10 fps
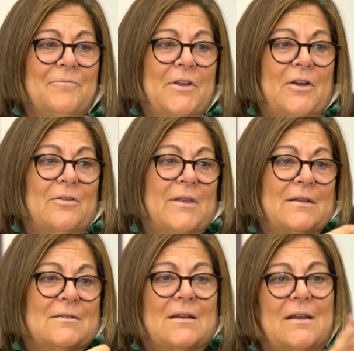You know,
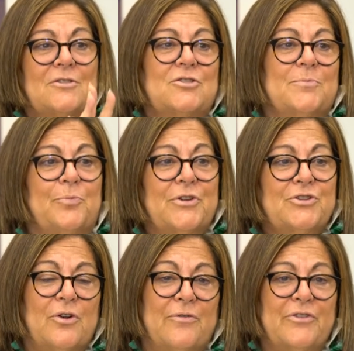they kind of just
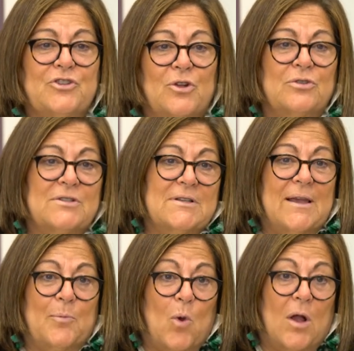brushed it off their shoulders and
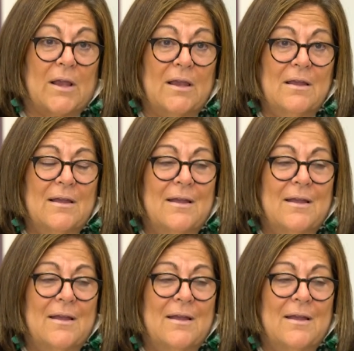kept walking.